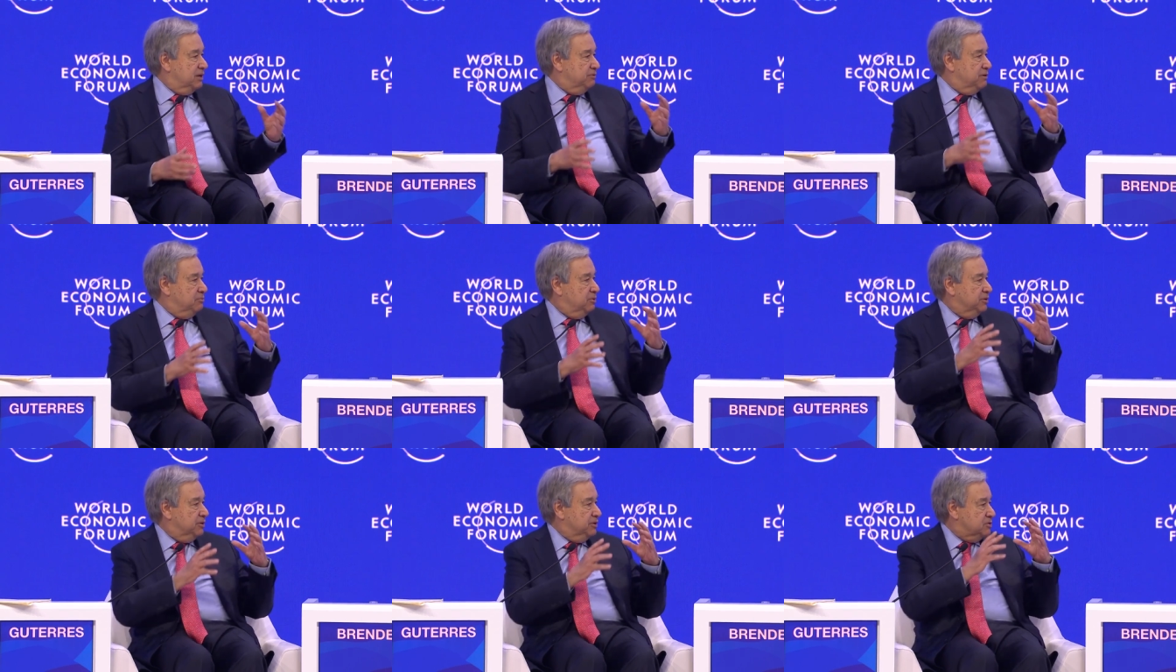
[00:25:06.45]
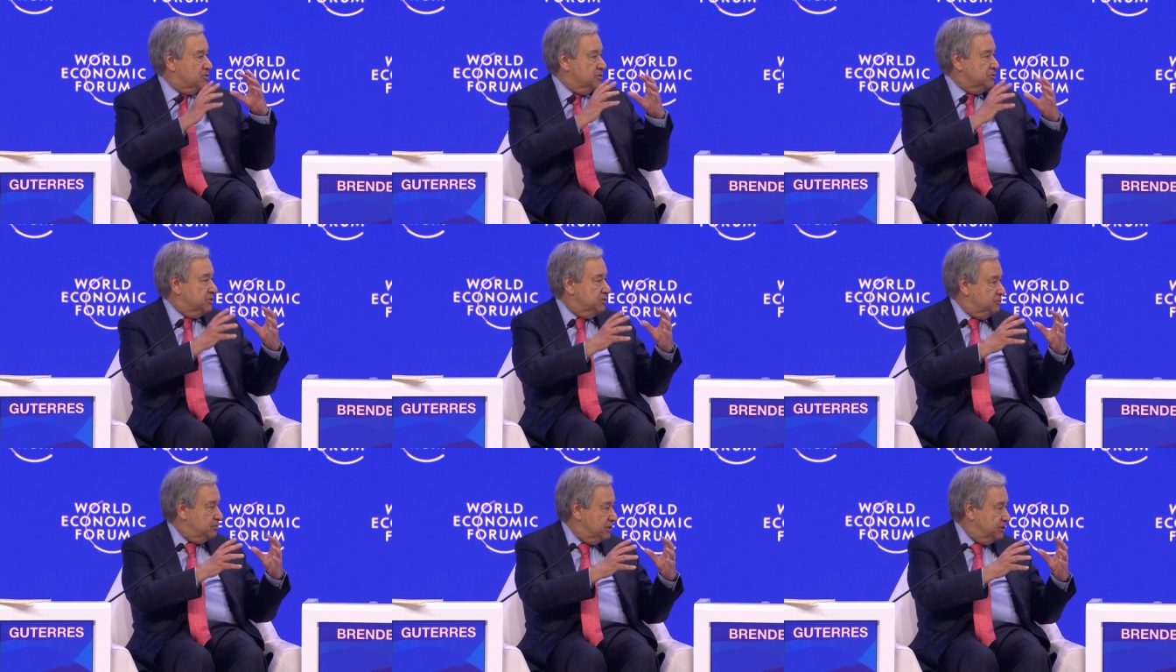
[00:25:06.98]
Everybody is
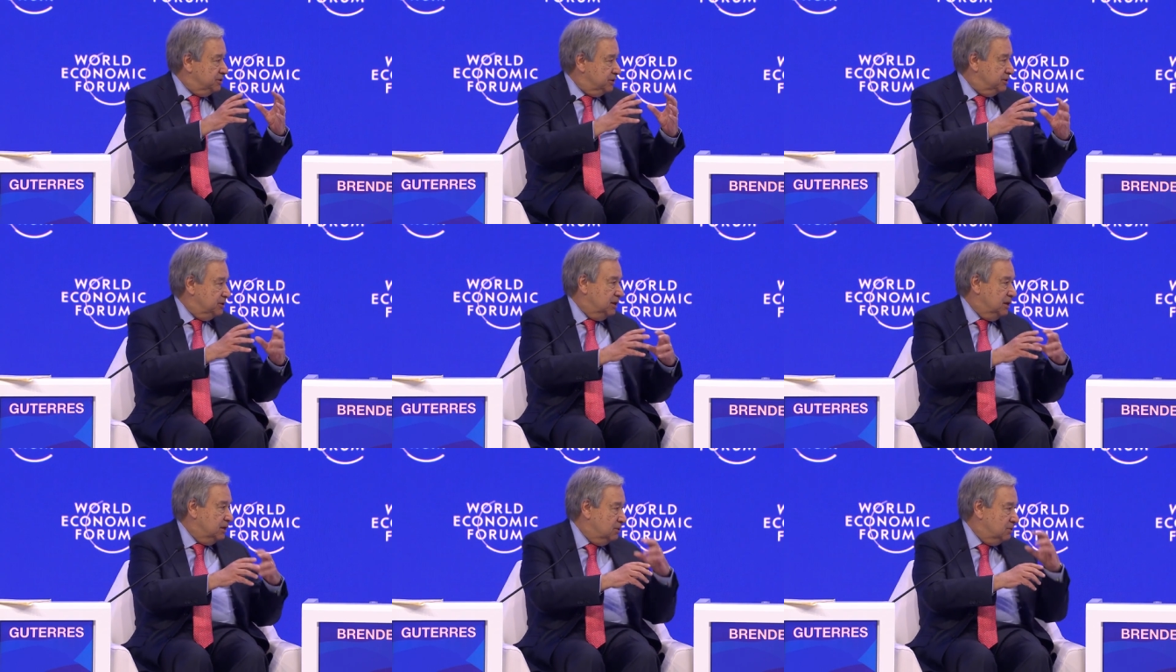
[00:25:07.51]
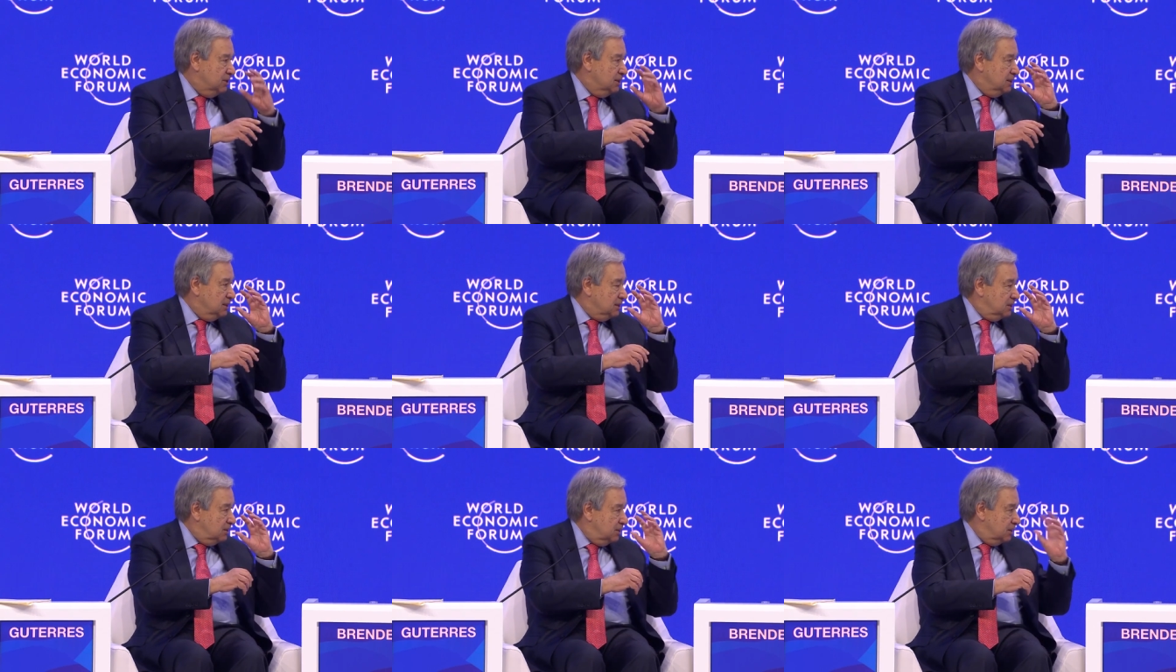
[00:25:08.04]
concentrated now
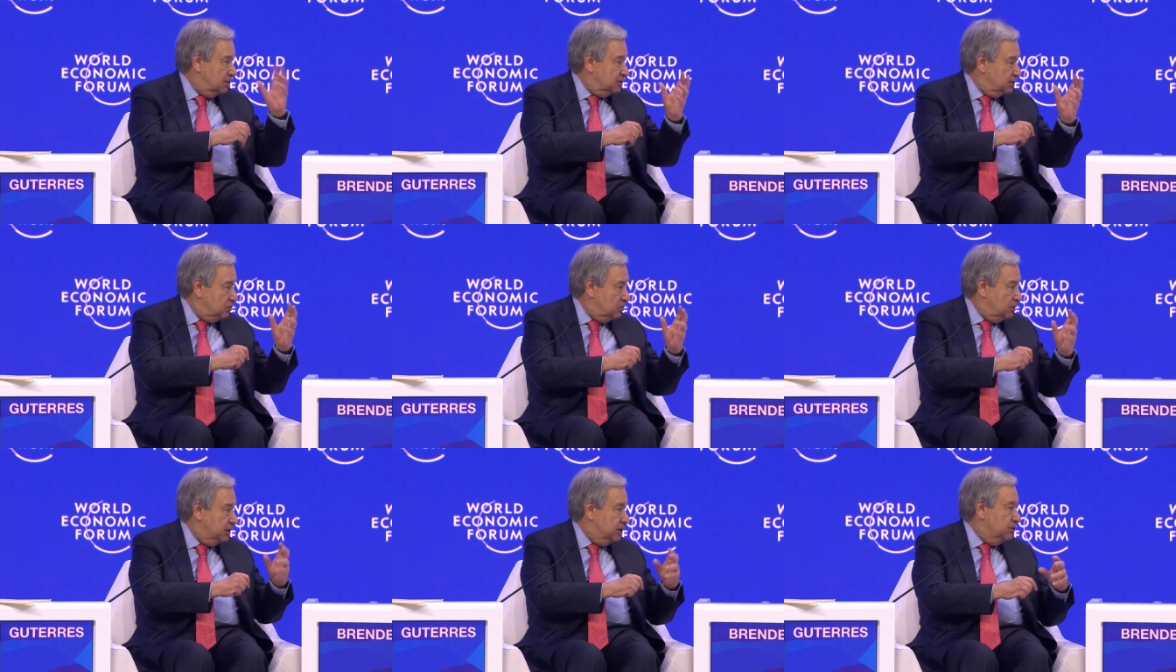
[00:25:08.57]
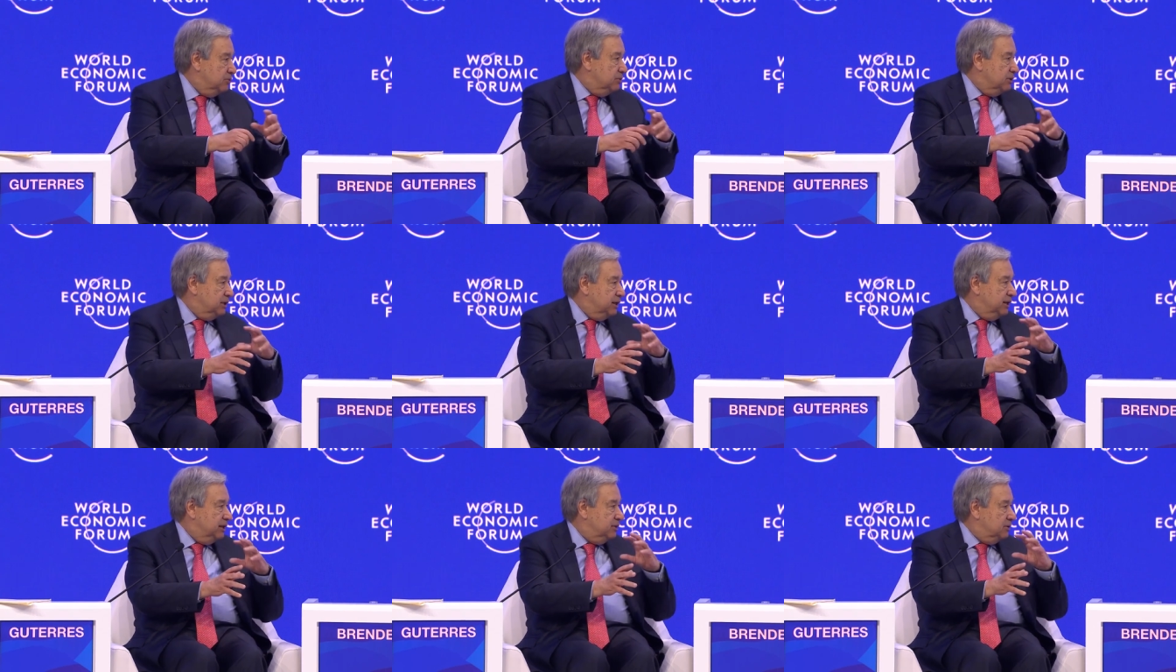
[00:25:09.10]
on the war in
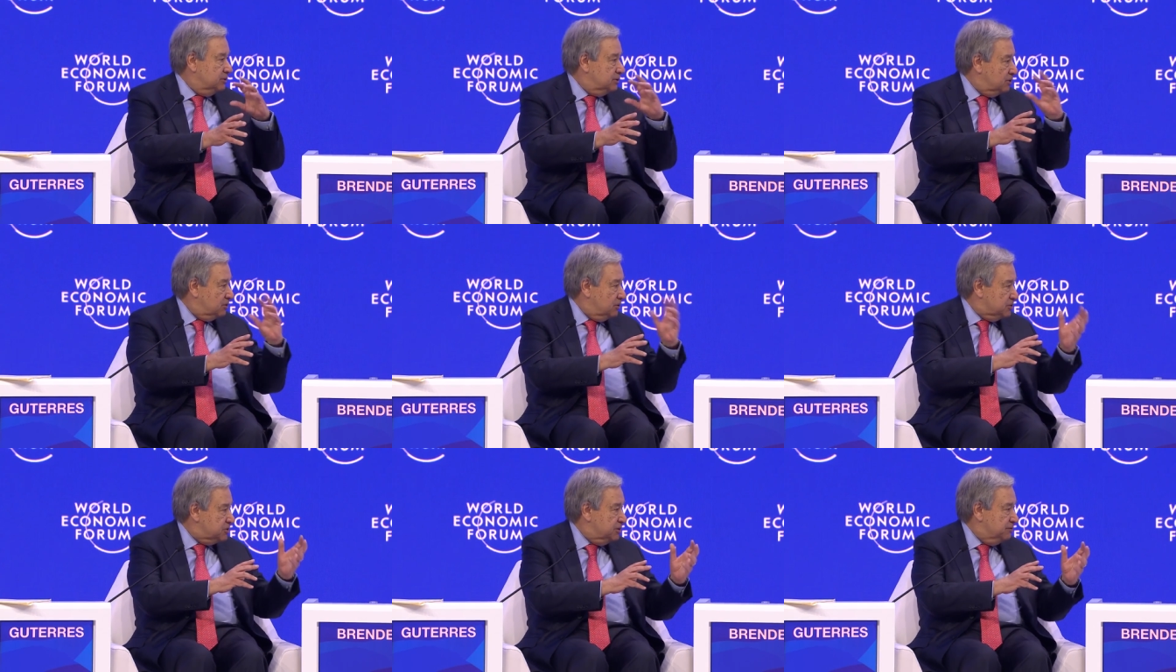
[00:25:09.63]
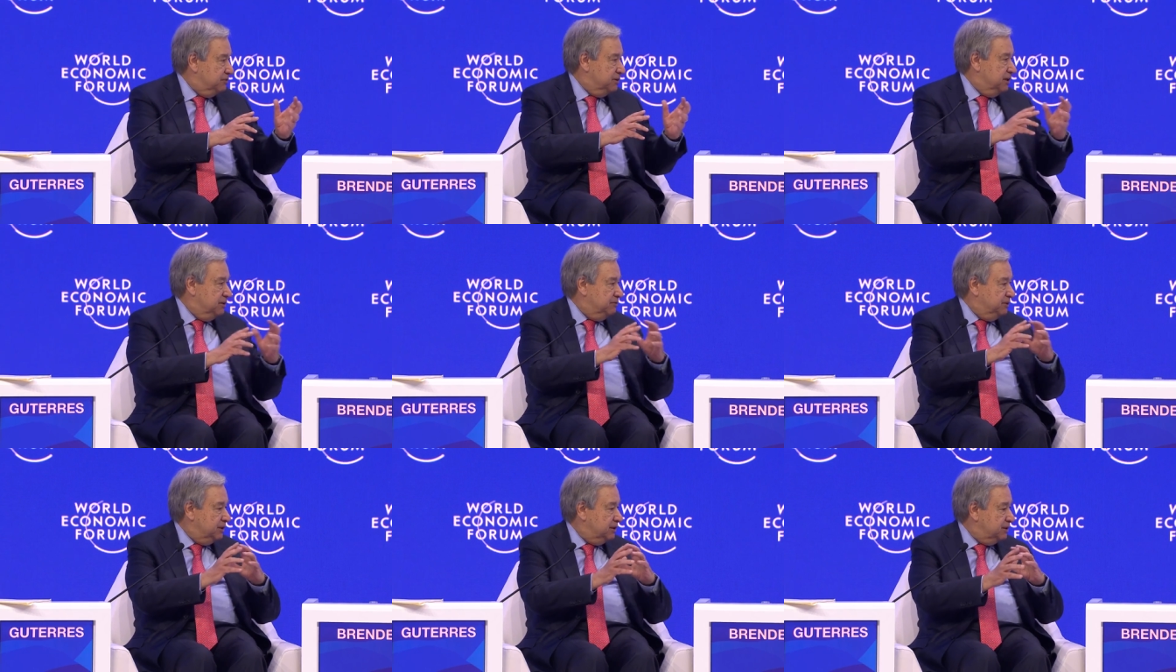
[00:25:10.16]
Ukraine, on the cost of
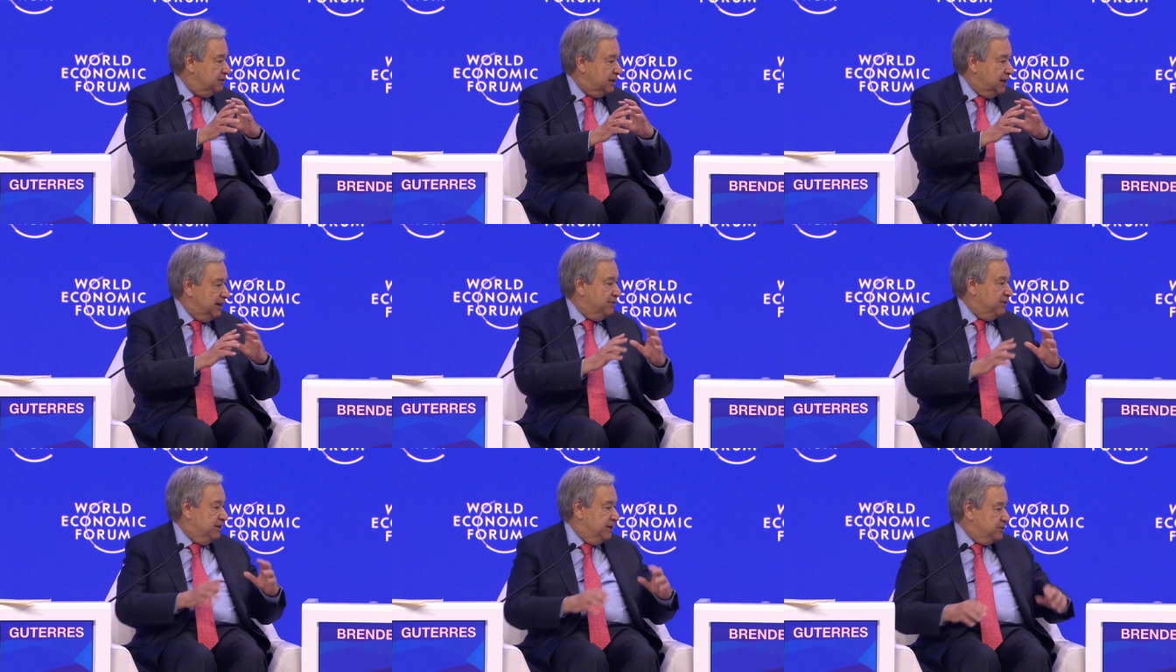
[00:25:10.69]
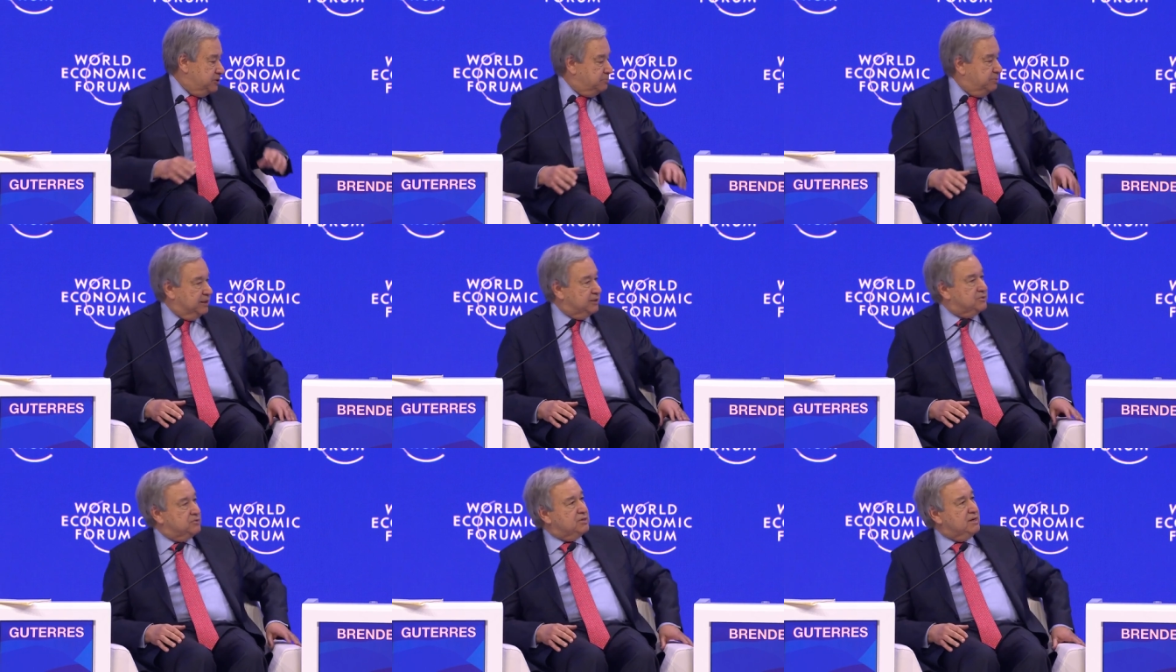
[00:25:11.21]
living and other
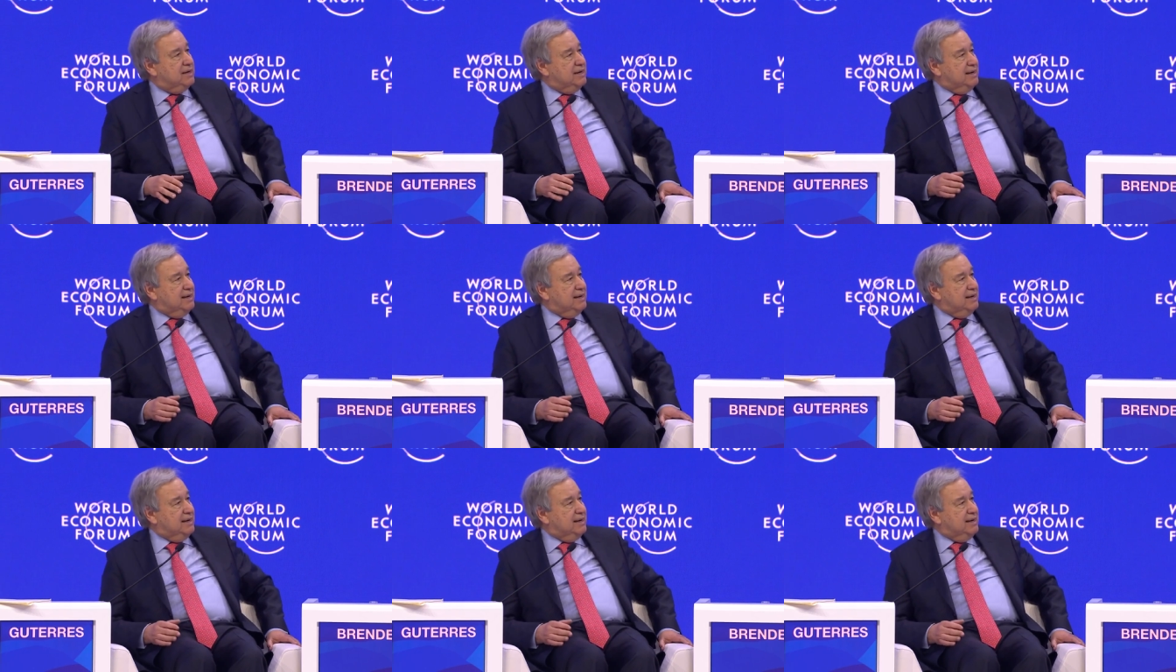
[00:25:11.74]
aspects.